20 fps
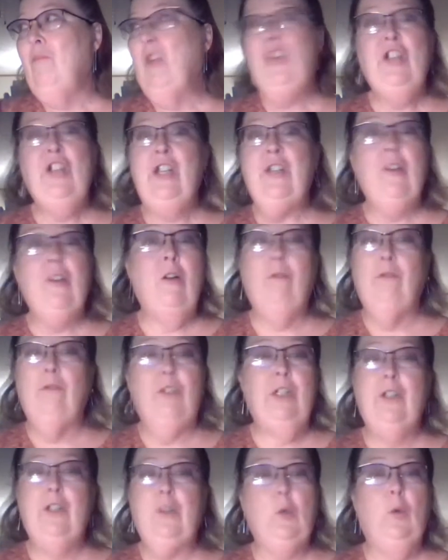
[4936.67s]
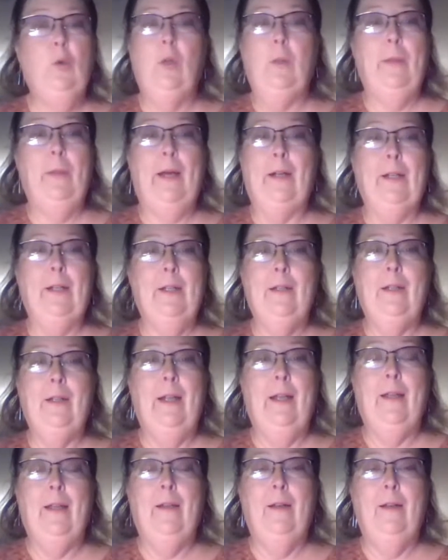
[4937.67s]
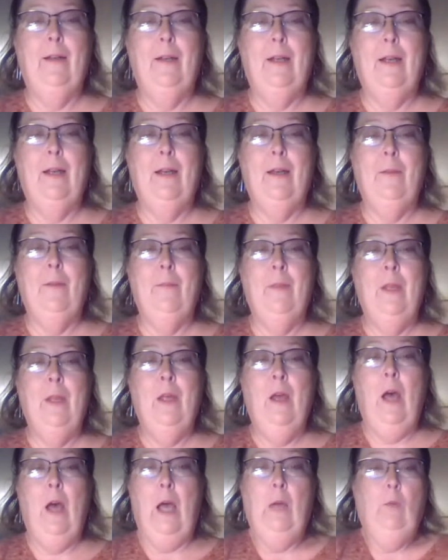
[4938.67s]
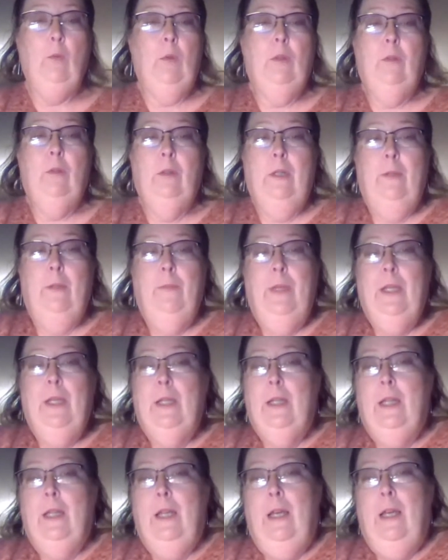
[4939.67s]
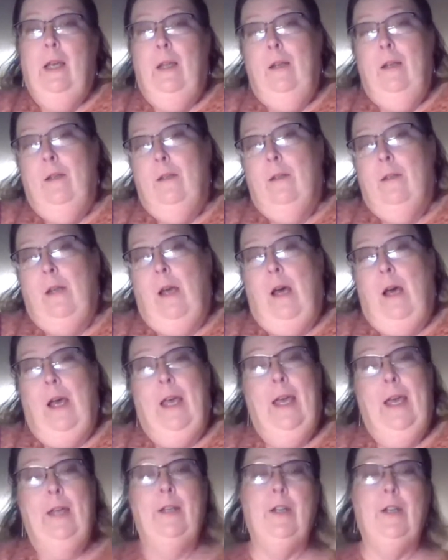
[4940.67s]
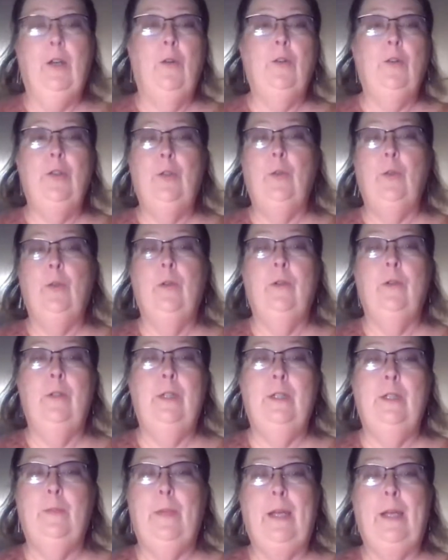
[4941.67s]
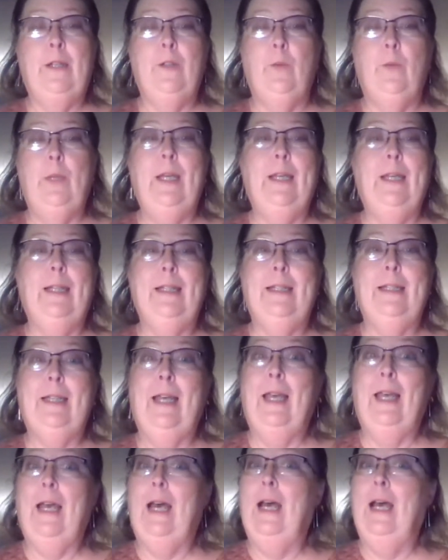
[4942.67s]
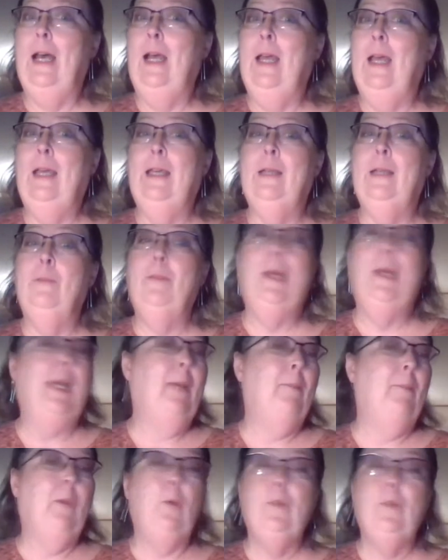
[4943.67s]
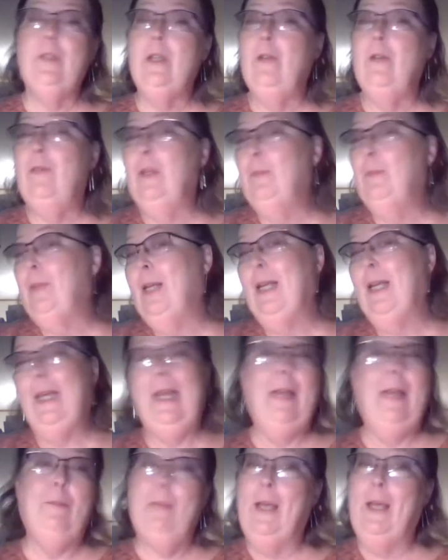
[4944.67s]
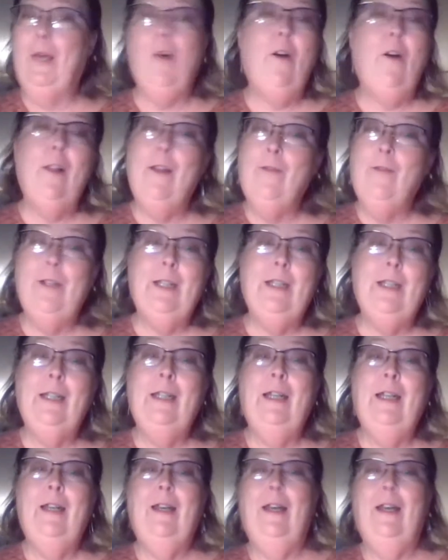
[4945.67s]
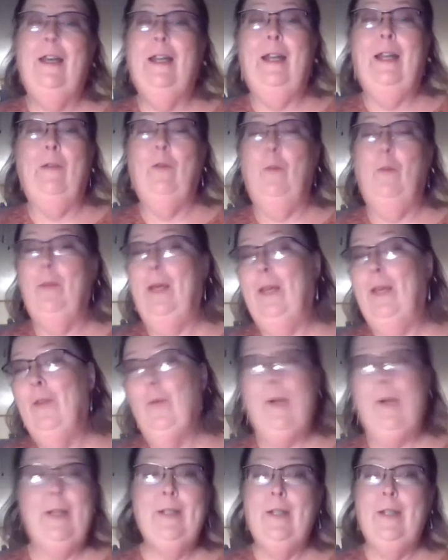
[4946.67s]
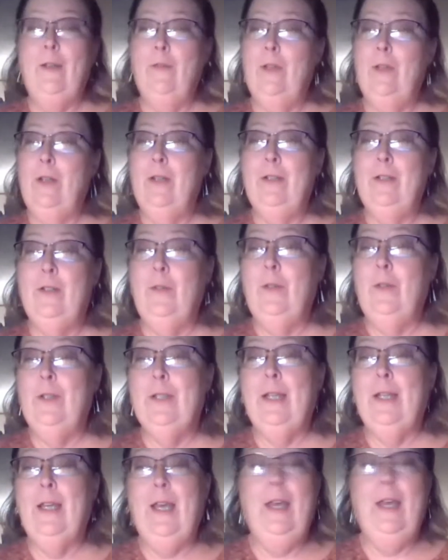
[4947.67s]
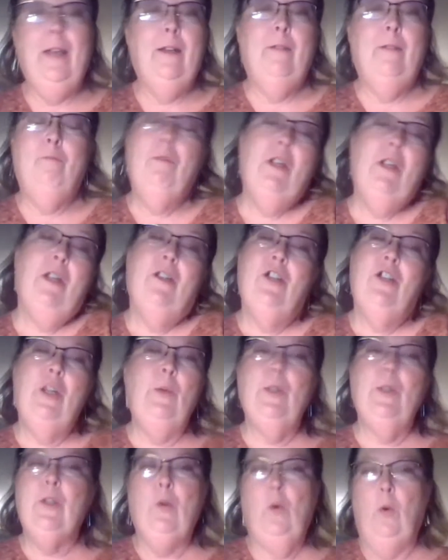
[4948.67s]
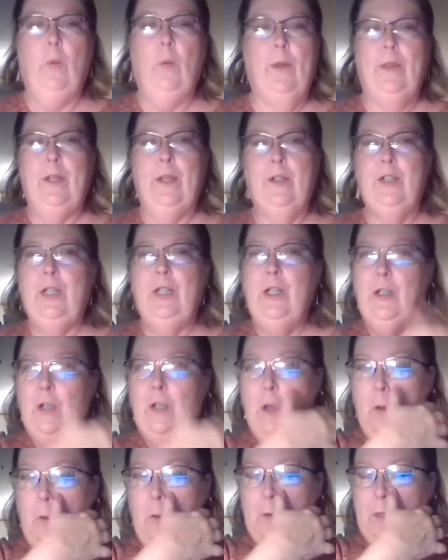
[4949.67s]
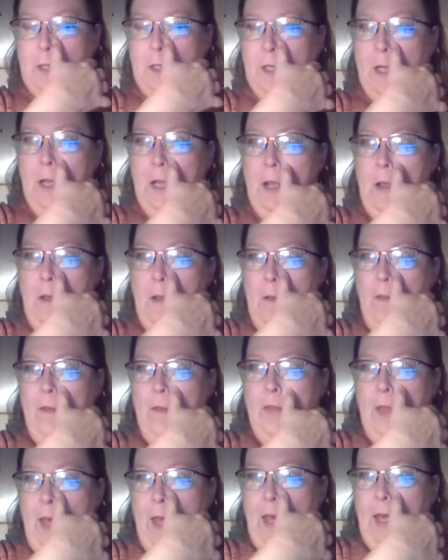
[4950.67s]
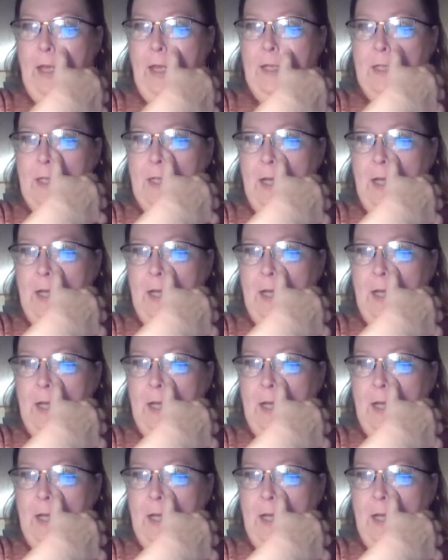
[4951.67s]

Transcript: she's cool about it. And I will admit that I had to go to her this past week and say, I can pay most of it, but I can't pay all of it. And I will pay the rest of it as soon as I can. She was cool with it. She knows that